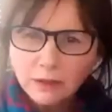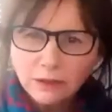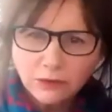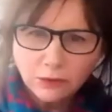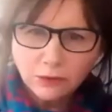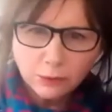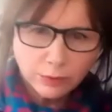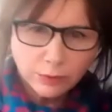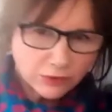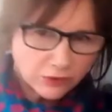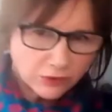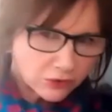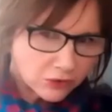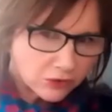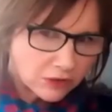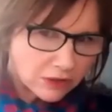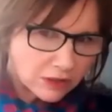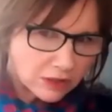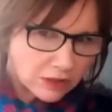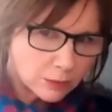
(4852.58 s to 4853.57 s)
there's a
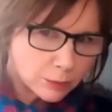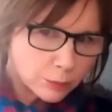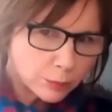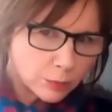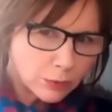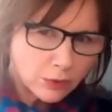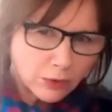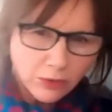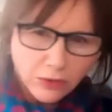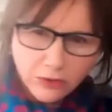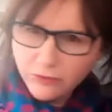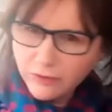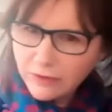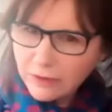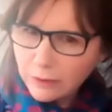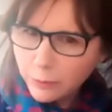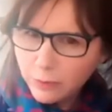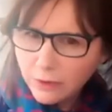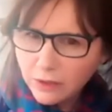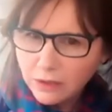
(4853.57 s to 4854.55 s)
question here. What
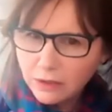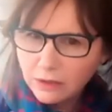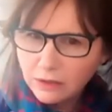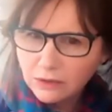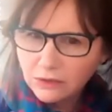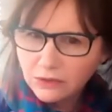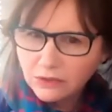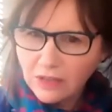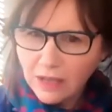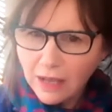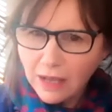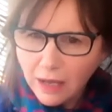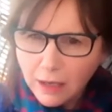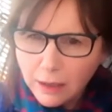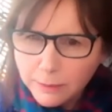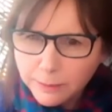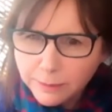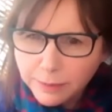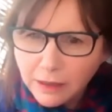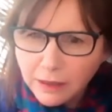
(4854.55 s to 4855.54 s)
three words
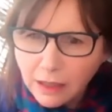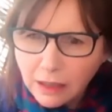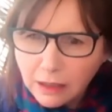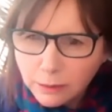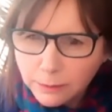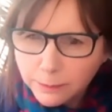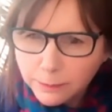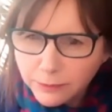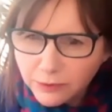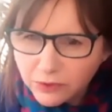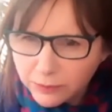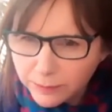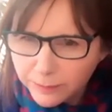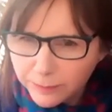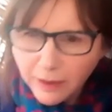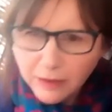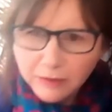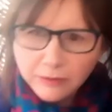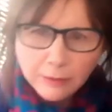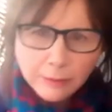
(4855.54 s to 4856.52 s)
app helps
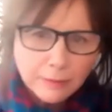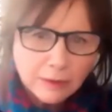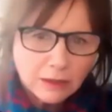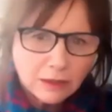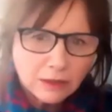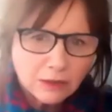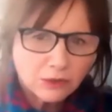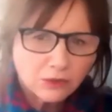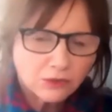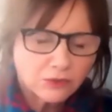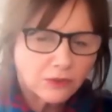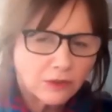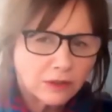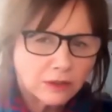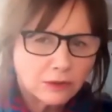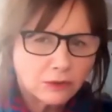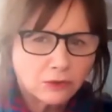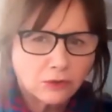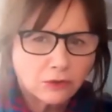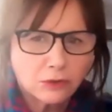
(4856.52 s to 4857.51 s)
paramedics
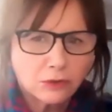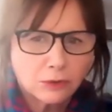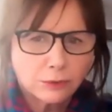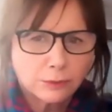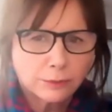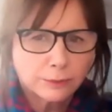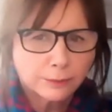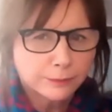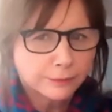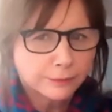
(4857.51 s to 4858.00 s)
find you?